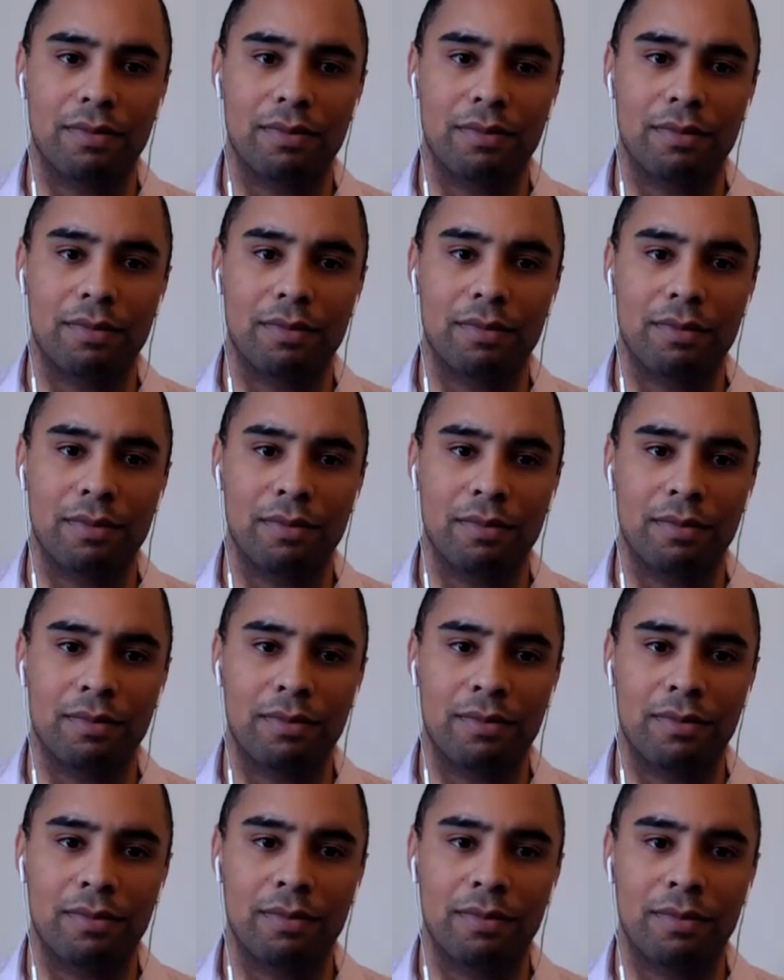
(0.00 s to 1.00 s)

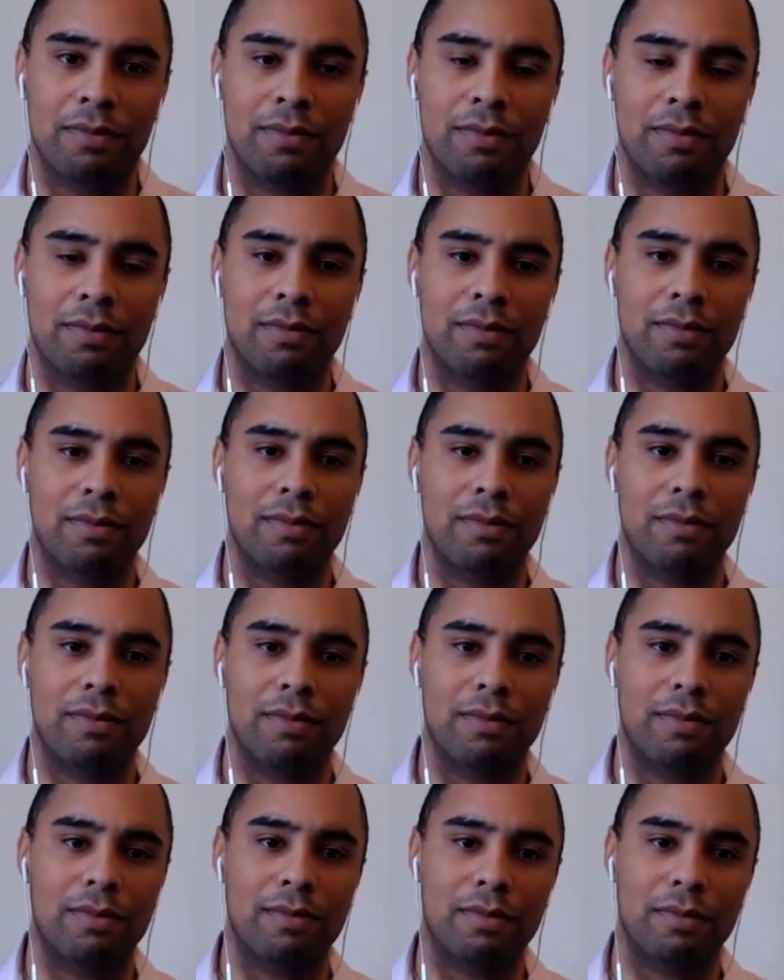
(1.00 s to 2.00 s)

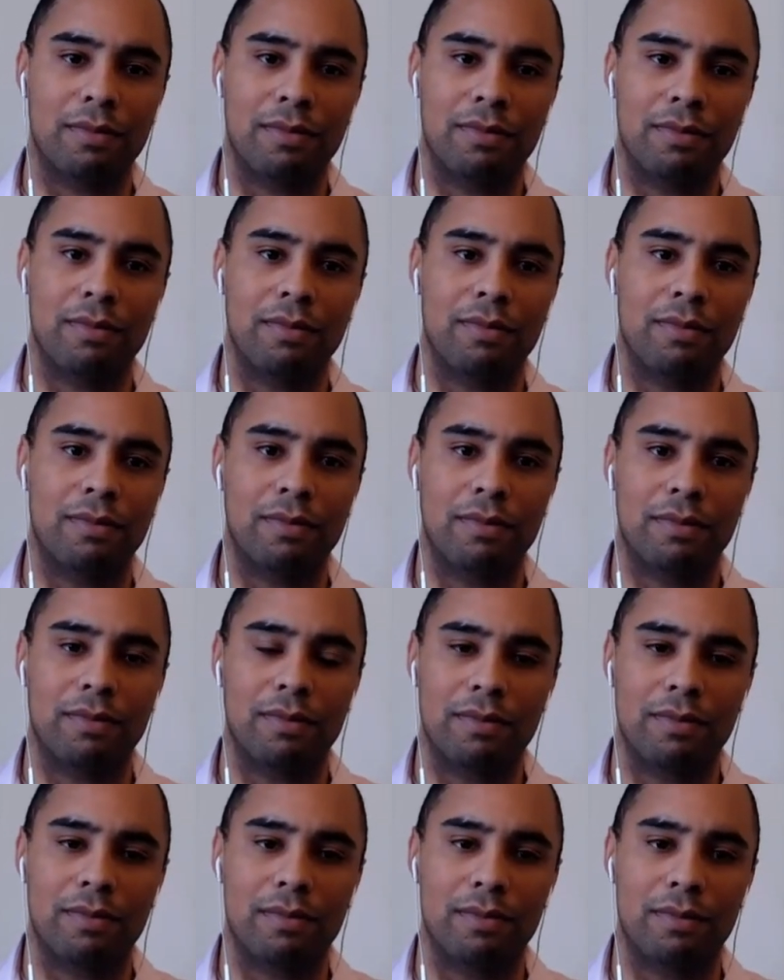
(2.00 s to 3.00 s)

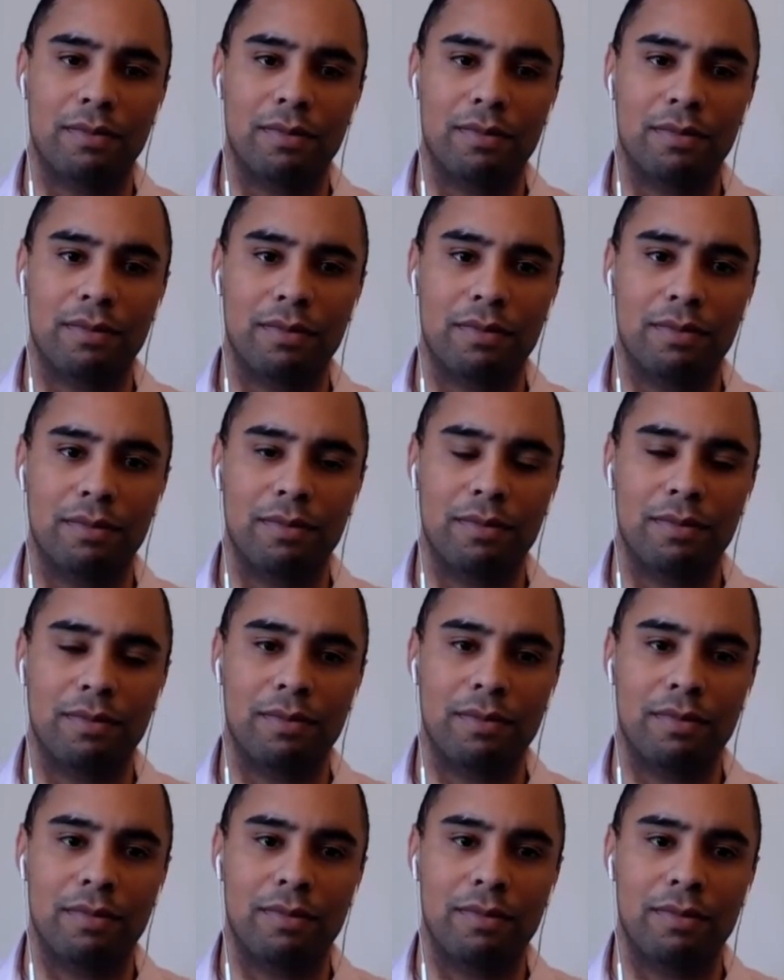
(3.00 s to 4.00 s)

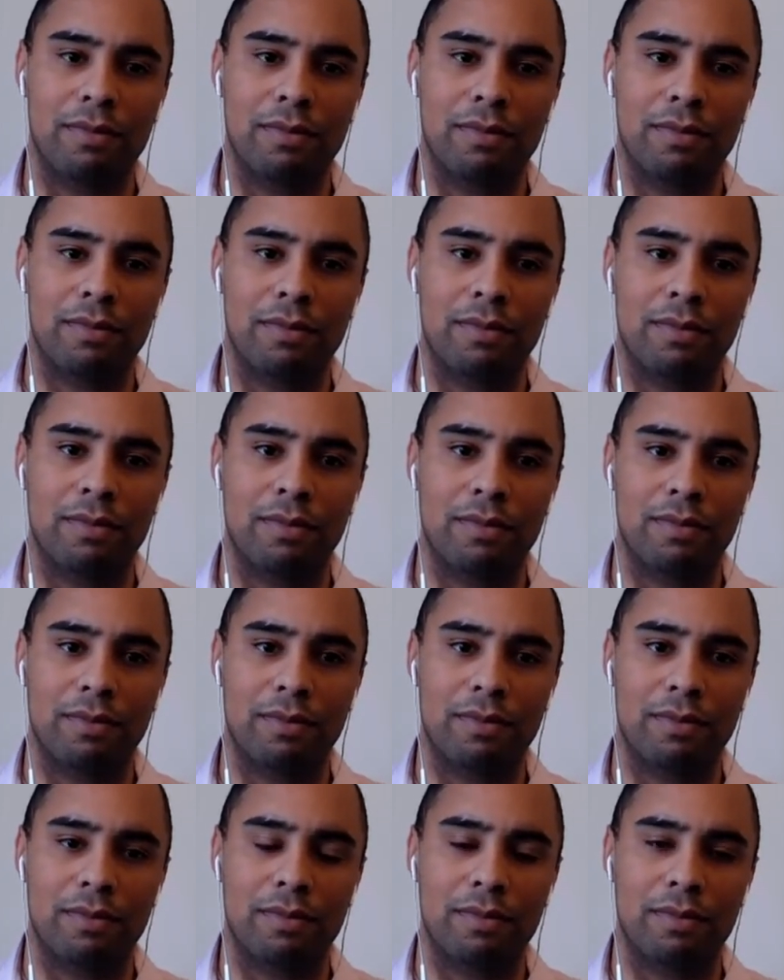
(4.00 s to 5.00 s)

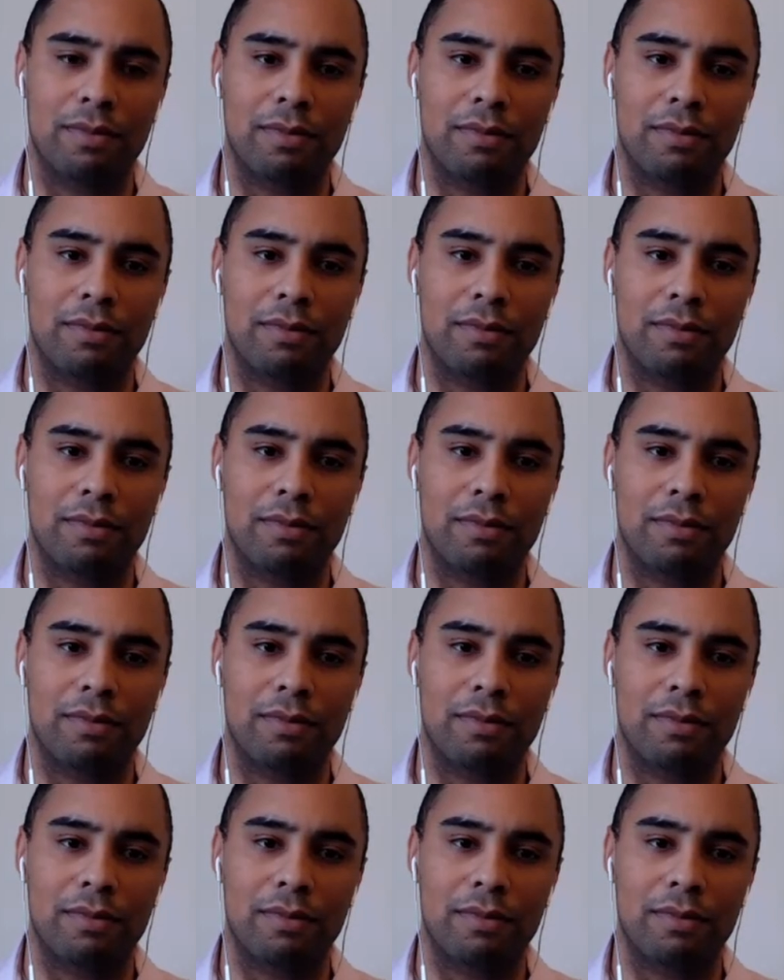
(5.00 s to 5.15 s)
(silent)